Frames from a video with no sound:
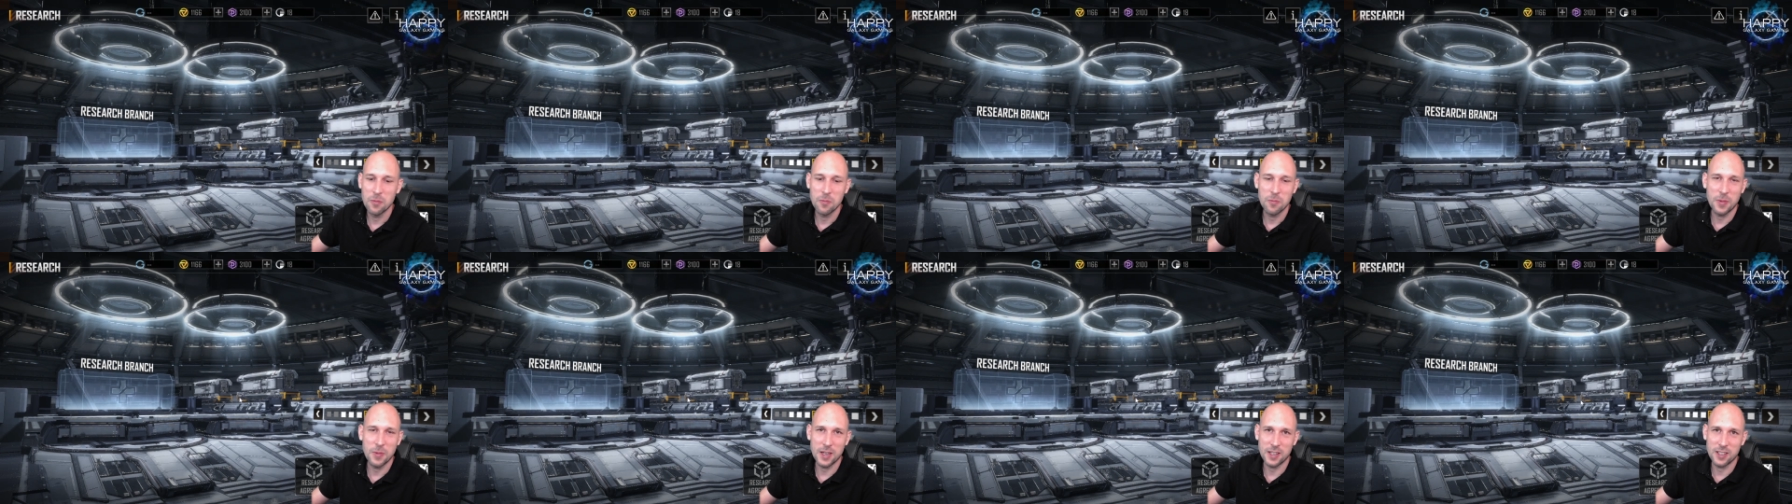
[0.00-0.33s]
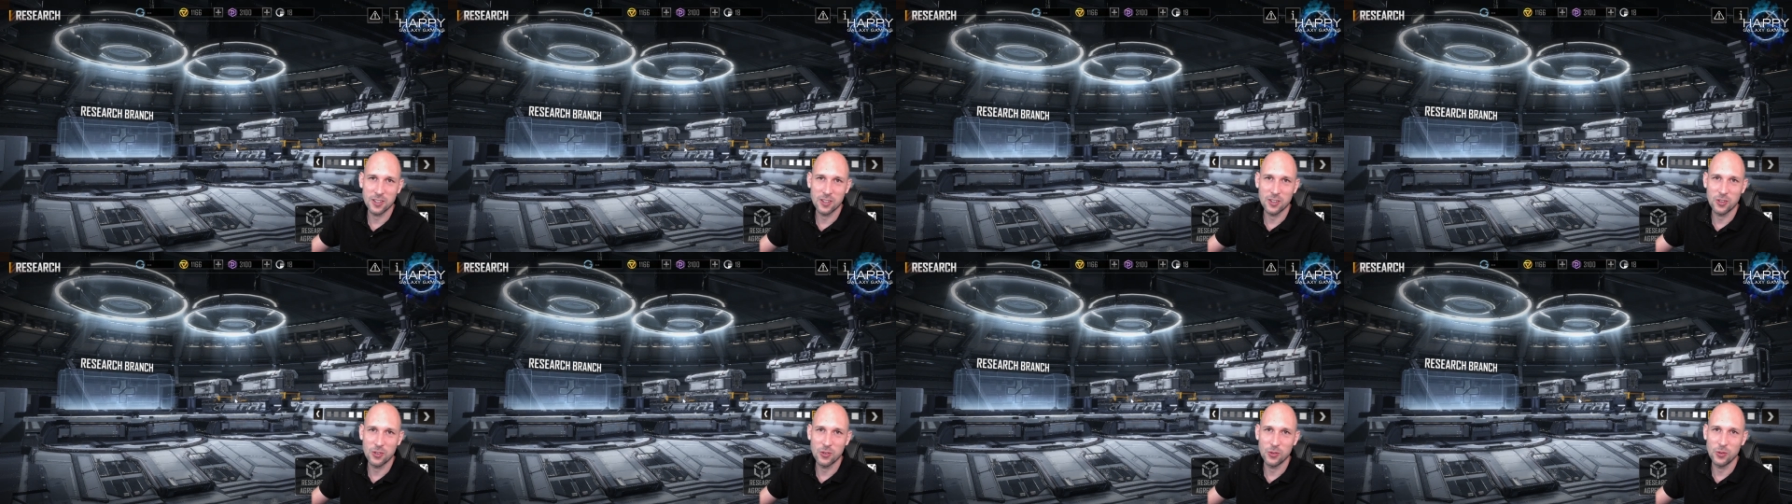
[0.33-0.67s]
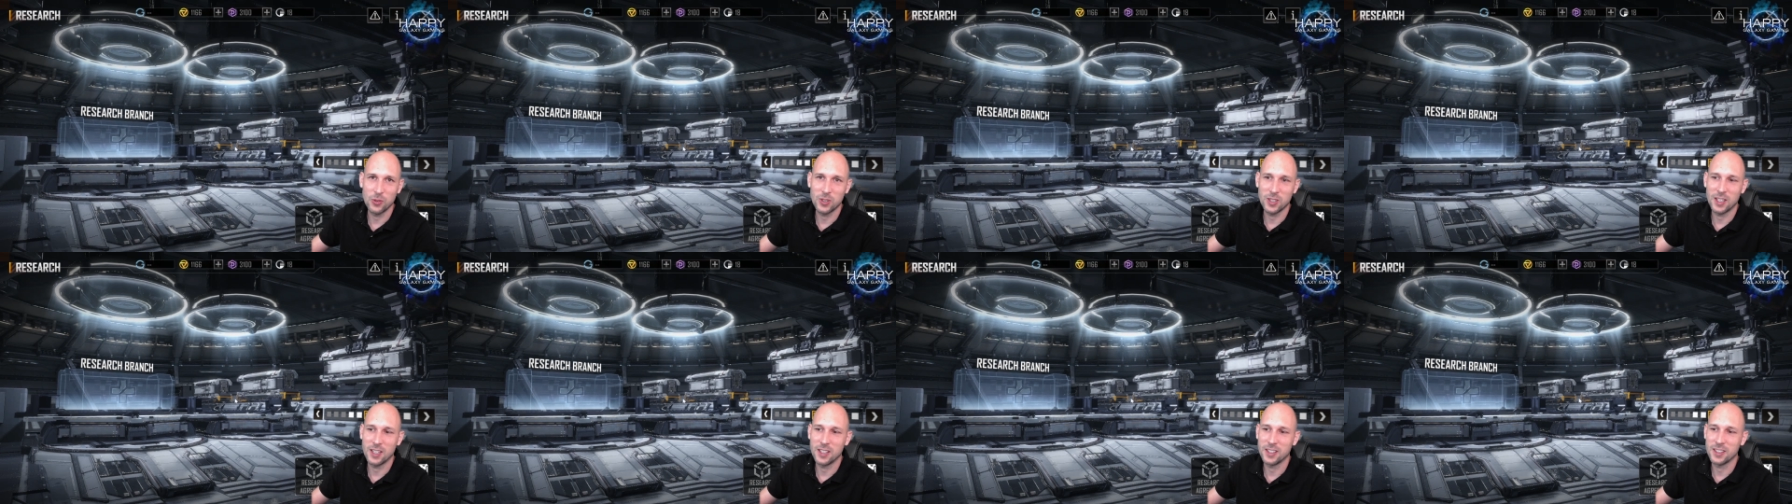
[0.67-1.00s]
battle
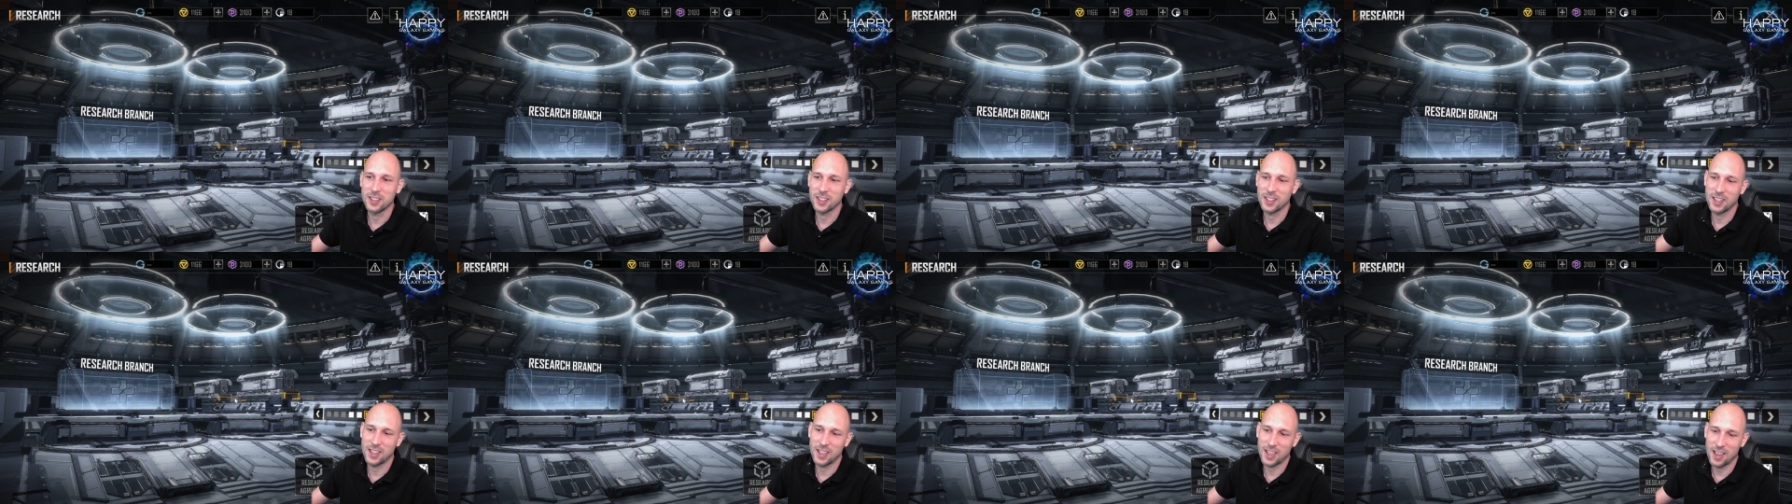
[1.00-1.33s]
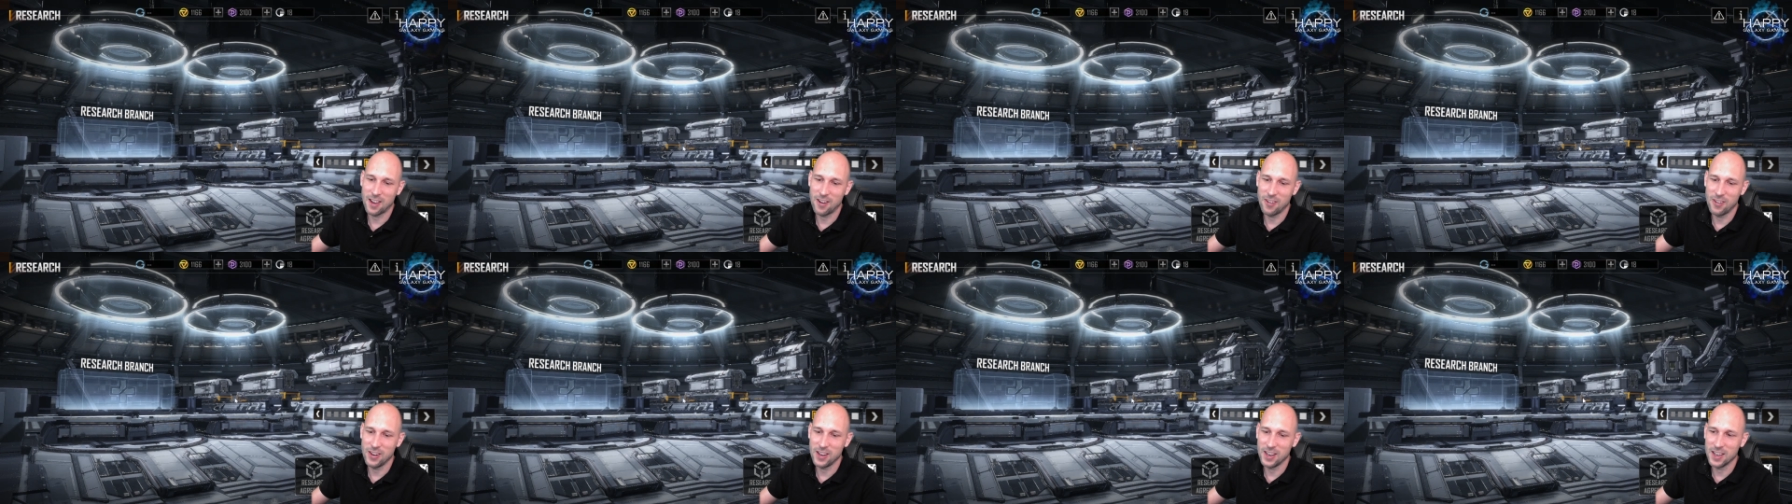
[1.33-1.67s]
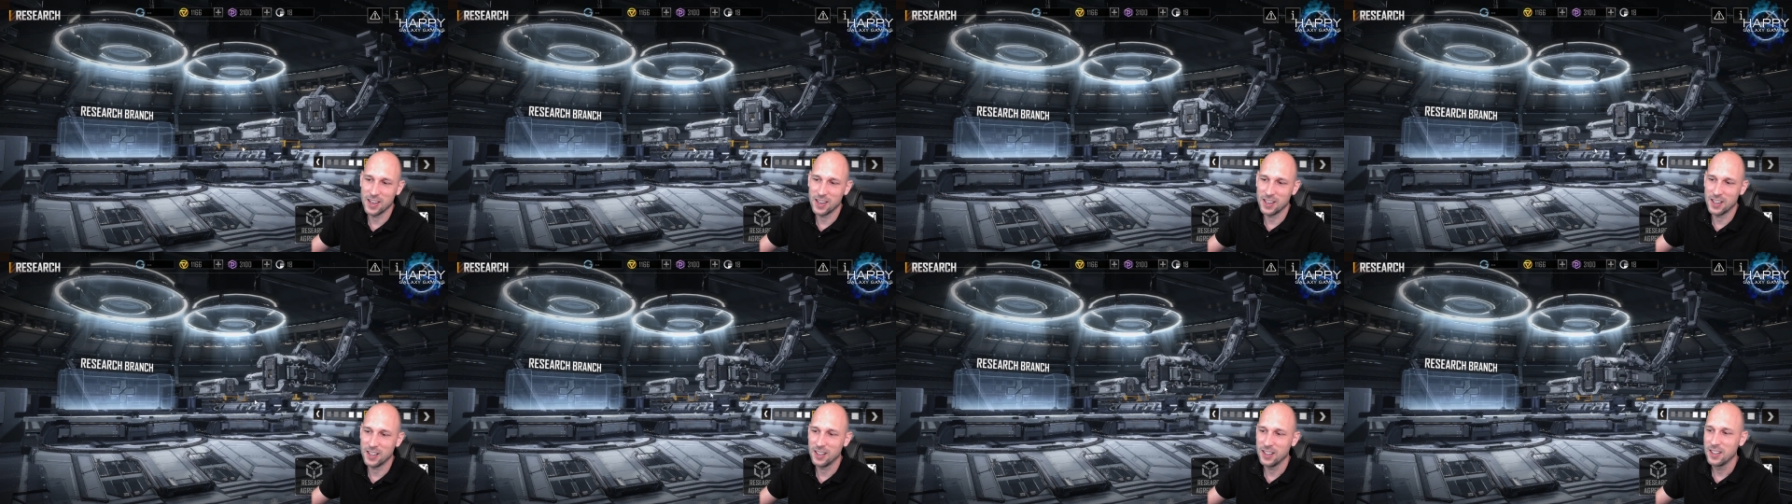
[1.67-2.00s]
cruisers,
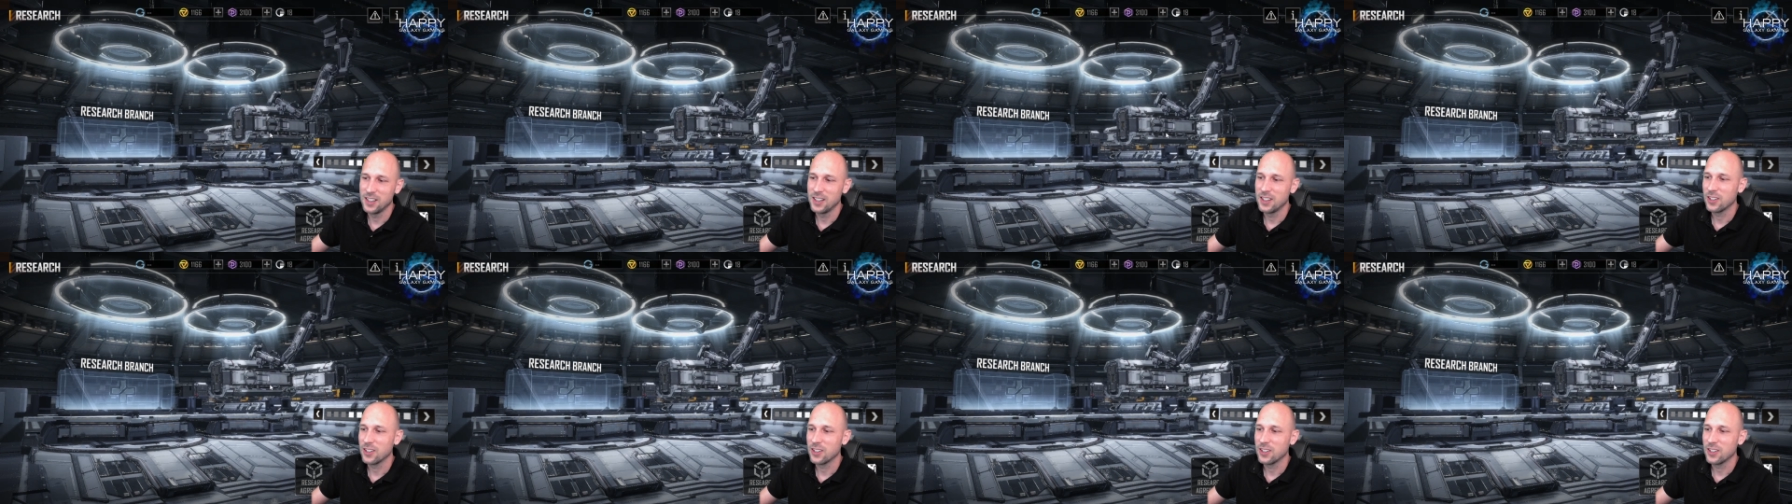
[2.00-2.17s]
carrier,